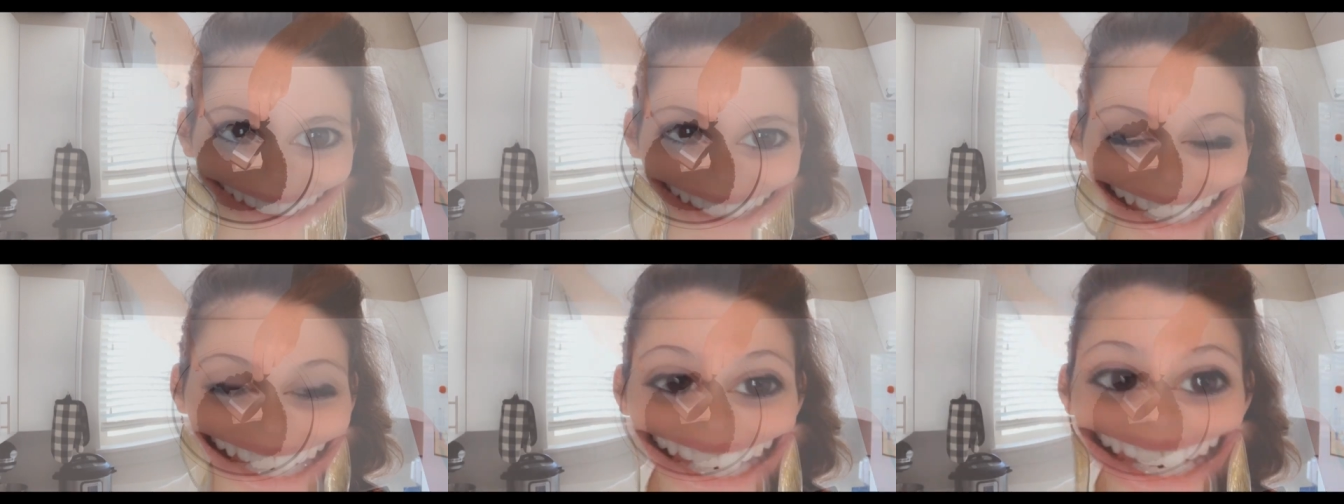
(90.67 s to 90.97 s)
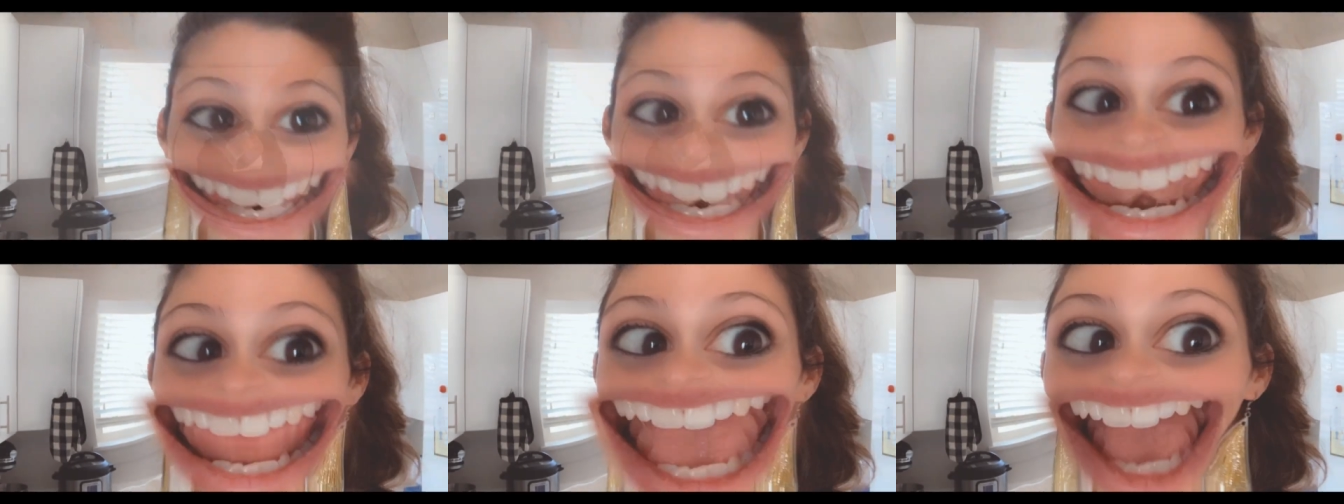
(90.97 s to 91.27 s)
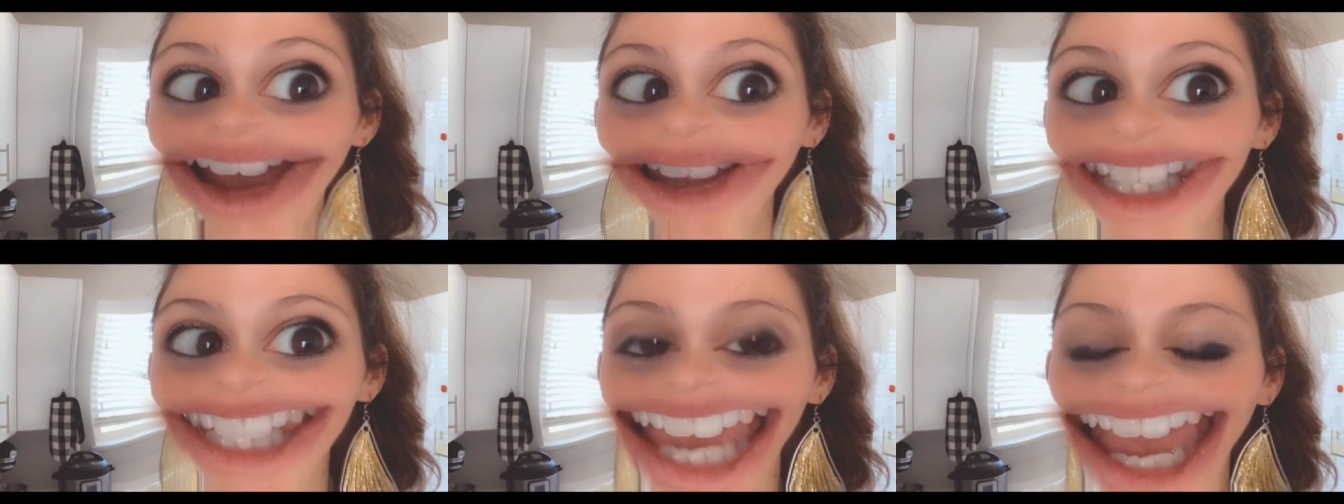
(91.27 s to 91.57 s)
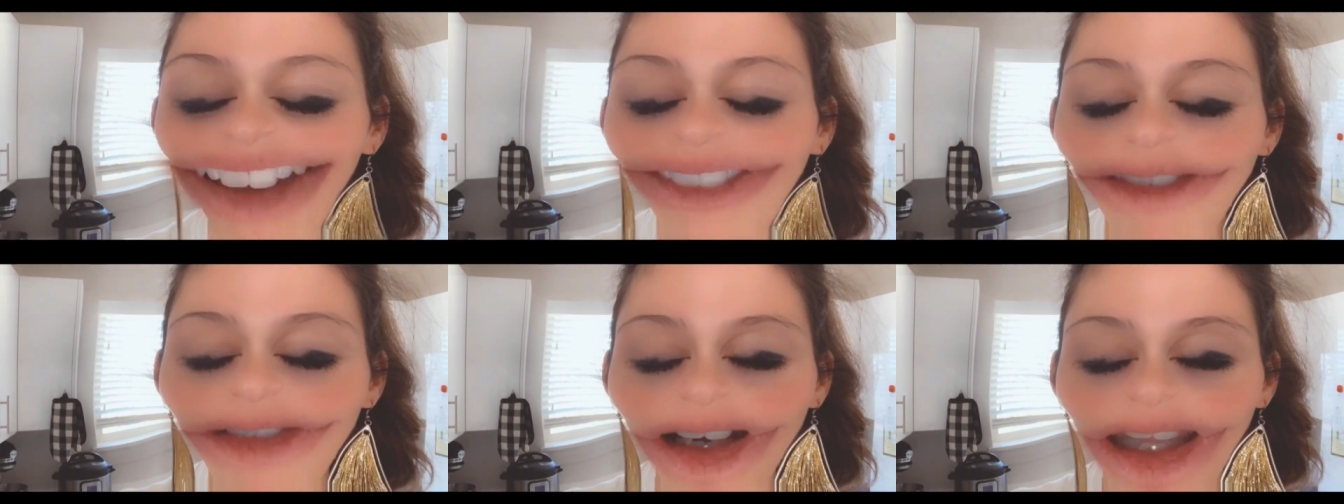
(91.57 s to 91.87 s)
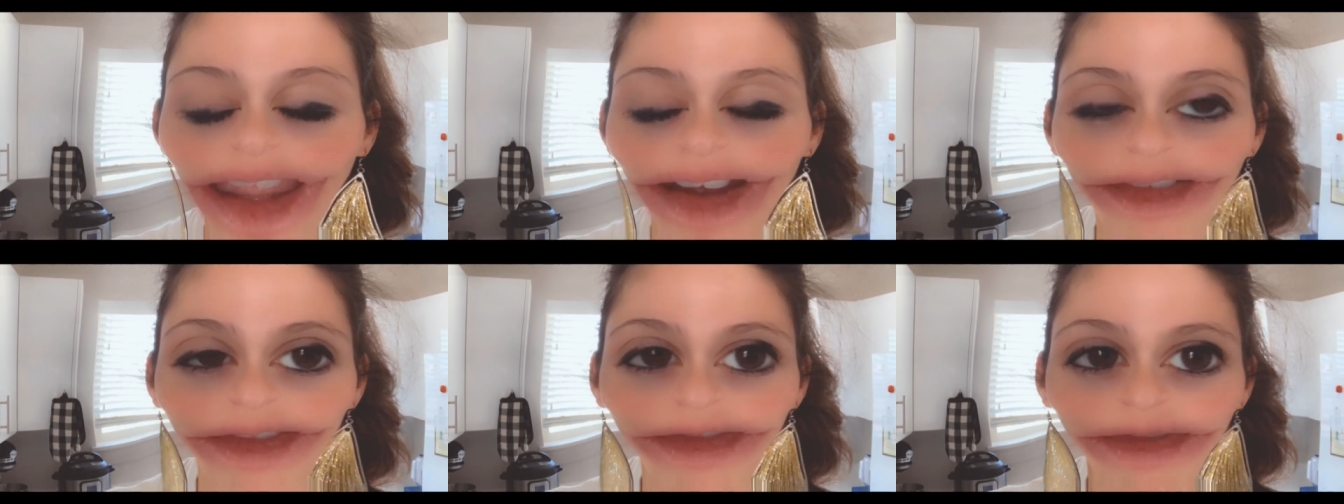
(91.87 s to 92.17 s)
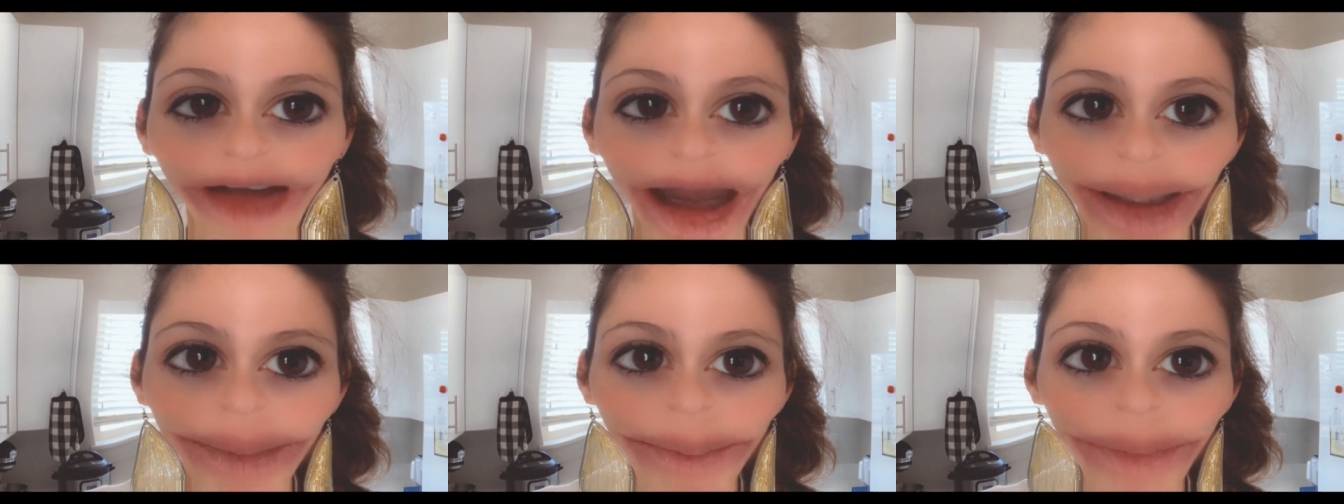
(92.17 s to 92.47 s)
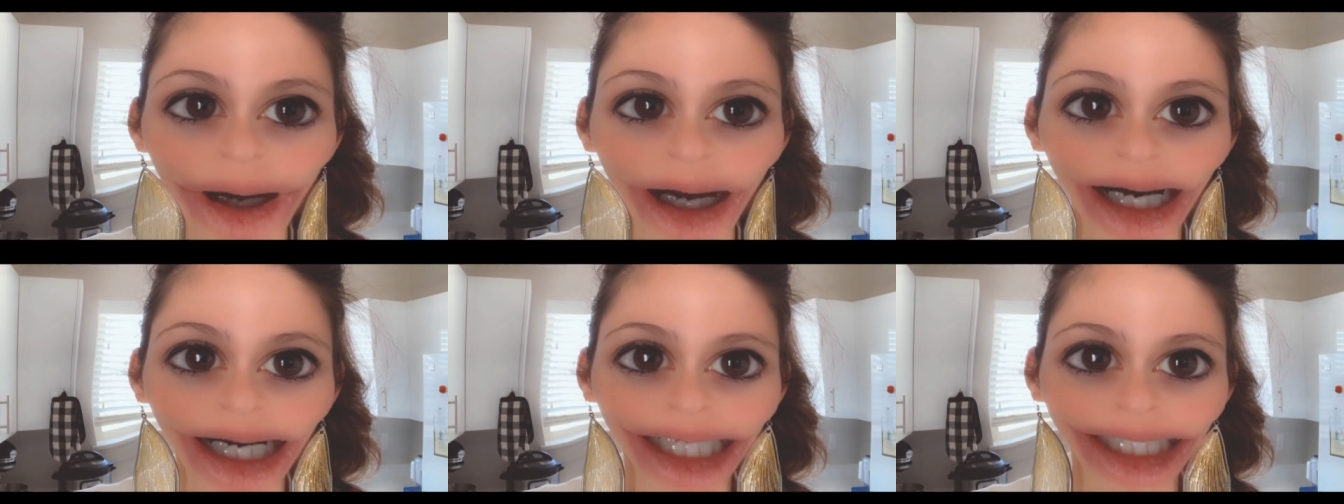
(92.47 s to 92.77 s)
Now time for the fun part.